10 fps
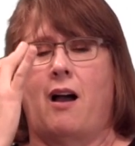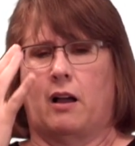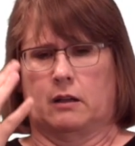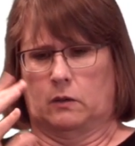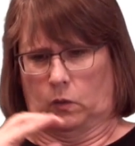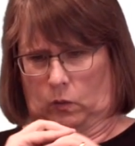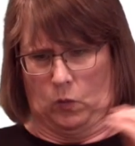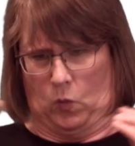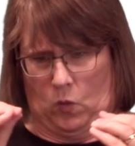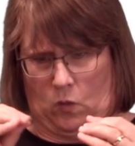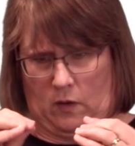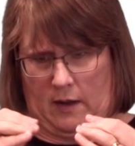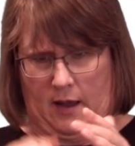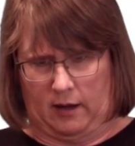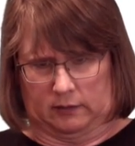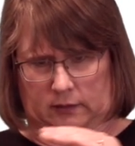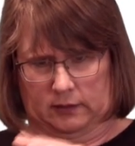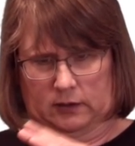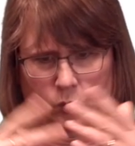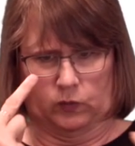when they can see a visual
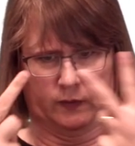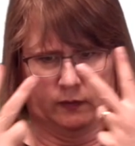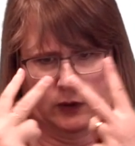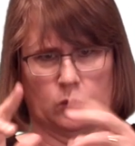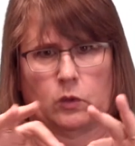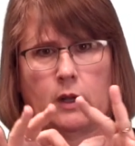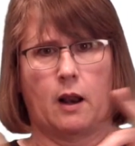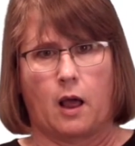language all day.